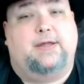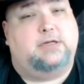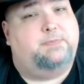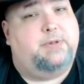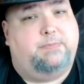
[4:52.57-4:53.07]

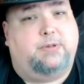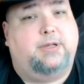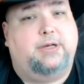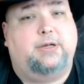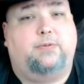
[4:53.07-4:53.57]
there's been
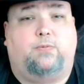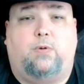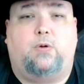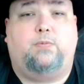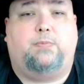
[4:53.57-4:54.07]
plenty of
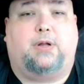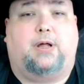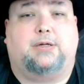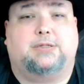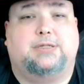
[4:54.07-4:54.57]

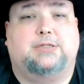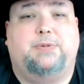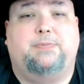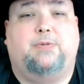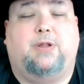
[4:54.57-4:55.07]
roadblocks. There's
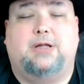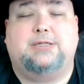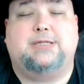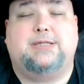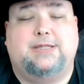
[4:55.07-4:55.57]
been
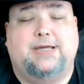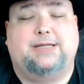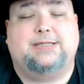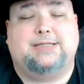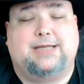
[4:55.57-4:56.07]
lots of
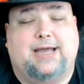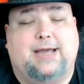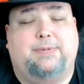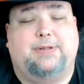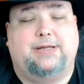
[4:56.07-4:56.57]
things that's
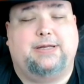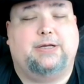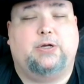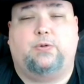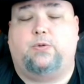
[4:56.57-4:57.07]
happened that
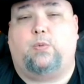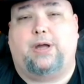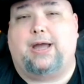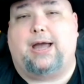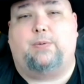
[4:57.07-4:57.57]
didn't go the
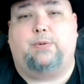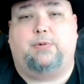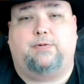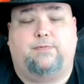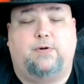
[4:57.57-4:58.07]
way I would
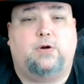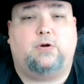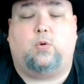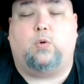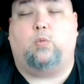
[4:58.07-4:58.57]

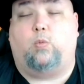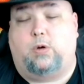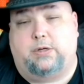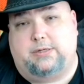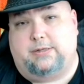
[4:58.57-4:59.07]
prefer or
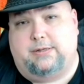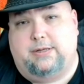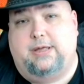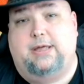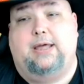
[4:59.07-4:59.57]
wanted.
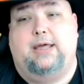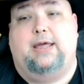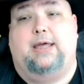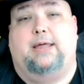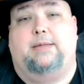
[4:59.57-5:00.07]

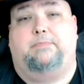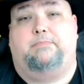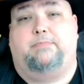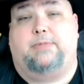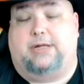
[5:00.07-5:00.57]

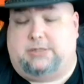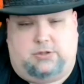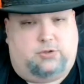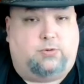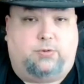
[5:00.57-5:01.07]
That's
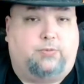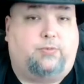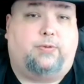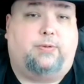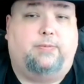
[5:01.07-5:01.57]
the truth.